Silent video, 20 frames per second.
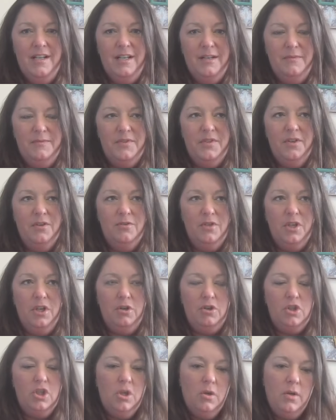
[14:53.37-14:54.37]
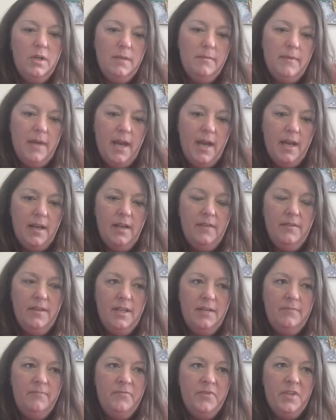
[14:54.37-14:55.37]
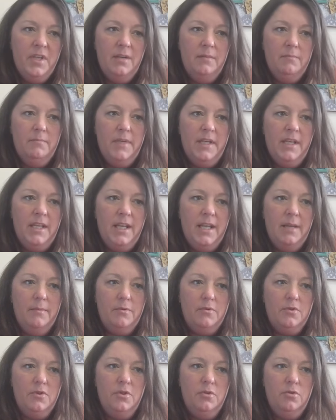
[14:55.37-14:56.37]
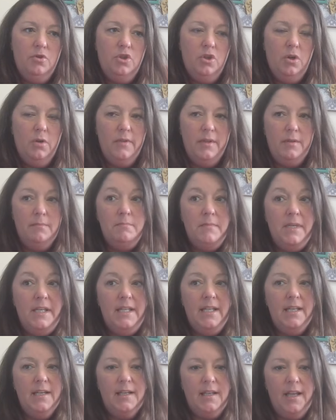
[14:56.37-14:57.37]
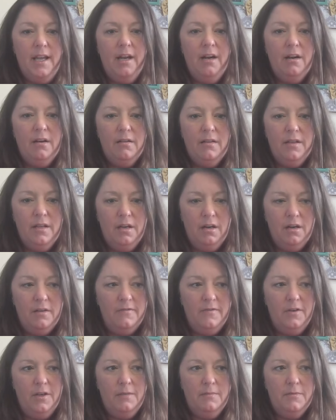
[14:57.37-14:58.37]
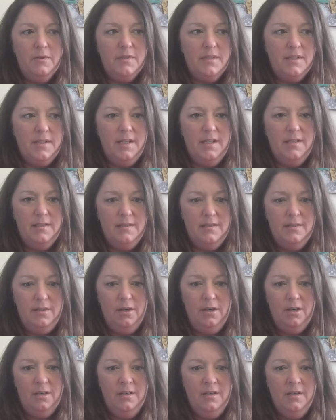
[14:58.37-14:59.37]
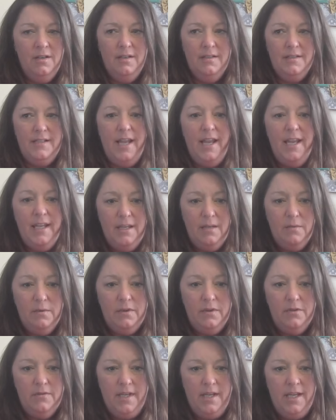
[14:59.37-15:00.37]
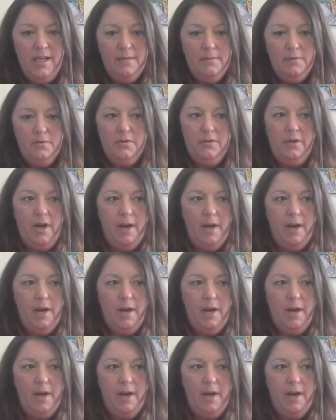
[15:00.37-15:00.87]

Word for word: Um, so you know showing that and then being able to show the immediate care that our farmers then start taking with those animals,